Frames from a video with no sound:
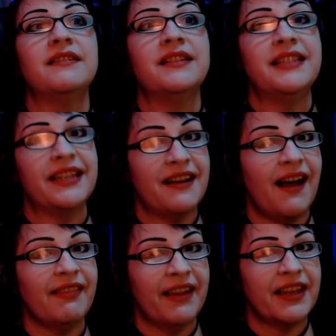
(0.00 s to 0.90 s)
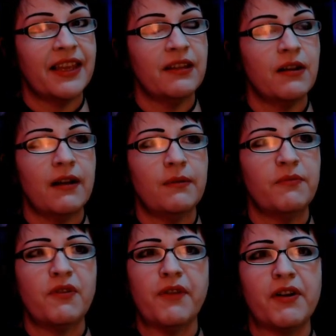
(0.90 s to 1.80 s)
did not like it
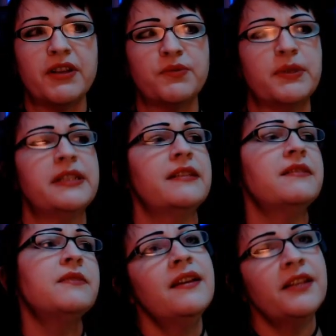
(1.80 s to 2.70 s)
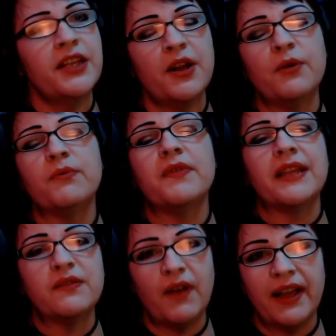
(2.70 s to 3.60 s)
for various reasons. You know,
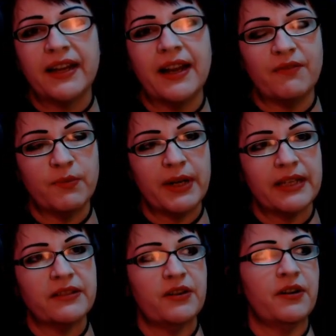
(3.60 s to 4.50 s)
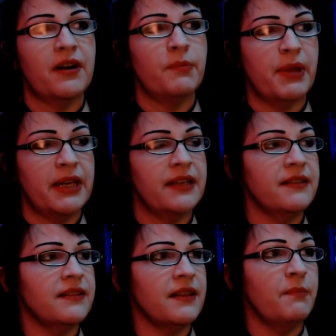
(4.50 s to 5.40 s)
that's fine. Everyone has their
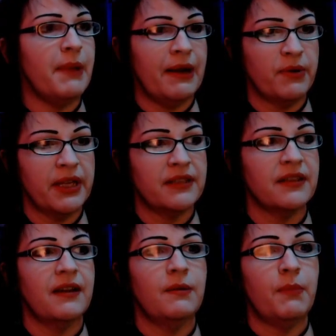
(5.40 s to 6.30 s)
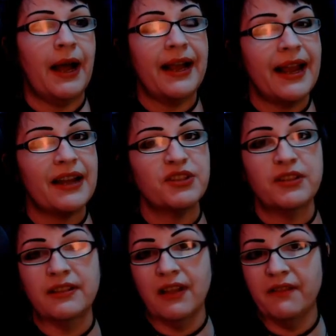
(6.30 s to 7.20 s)
opinions about it. I
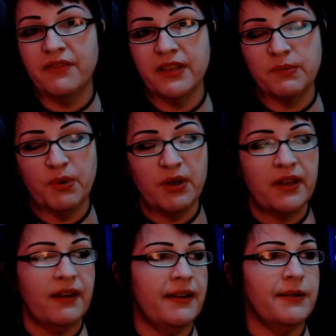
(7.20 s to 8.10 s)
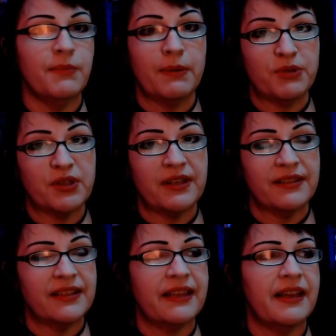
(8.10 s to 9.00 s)
actually loved this book. I'm just going to
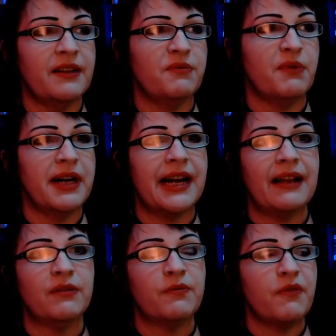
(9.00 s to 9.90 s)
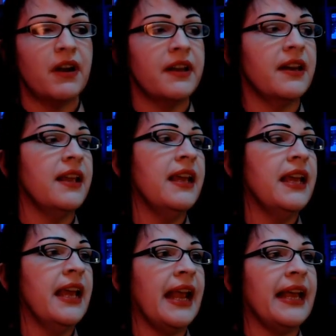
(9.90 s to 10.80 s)
say that right out front.
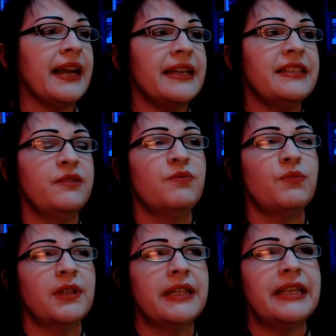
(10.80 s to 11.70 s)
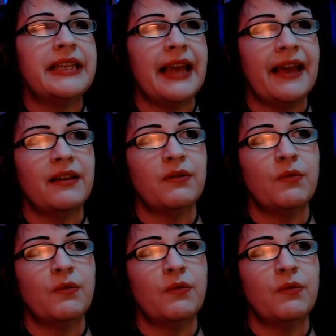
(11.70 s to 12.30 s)
And I didn't really get...